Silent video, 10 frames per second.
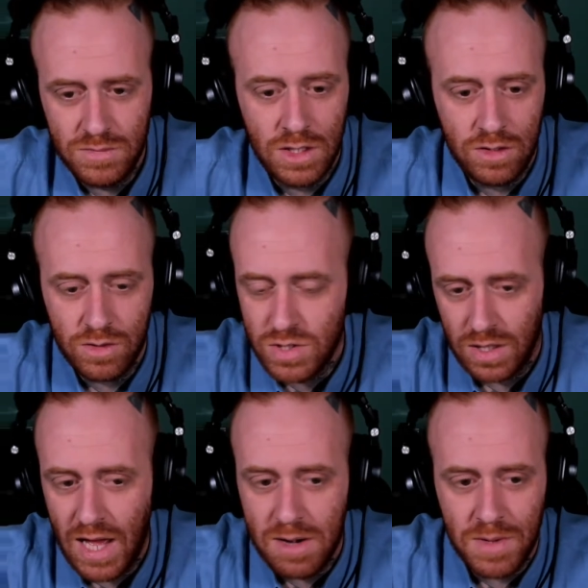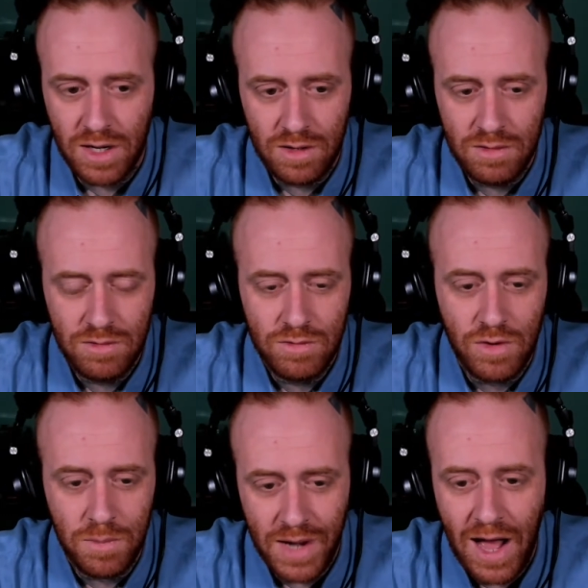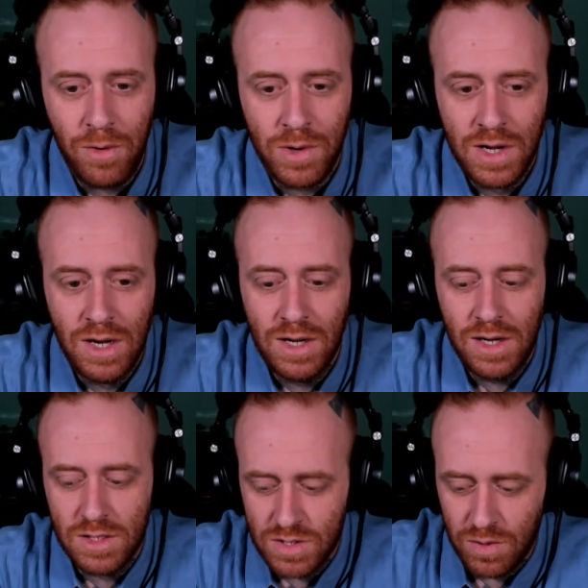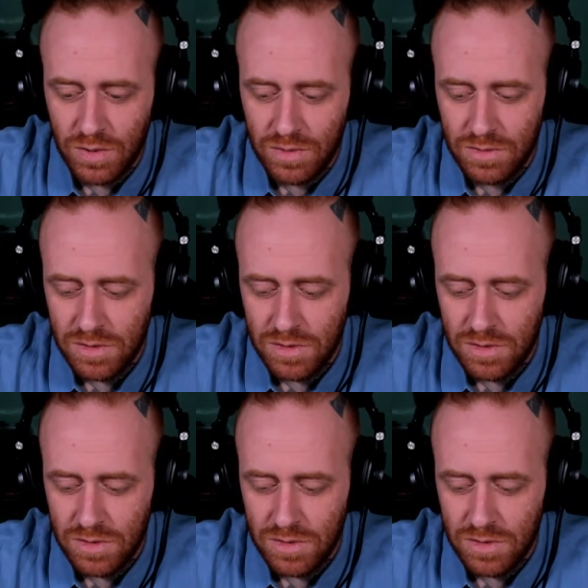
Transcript: there's a lot of meaning from now until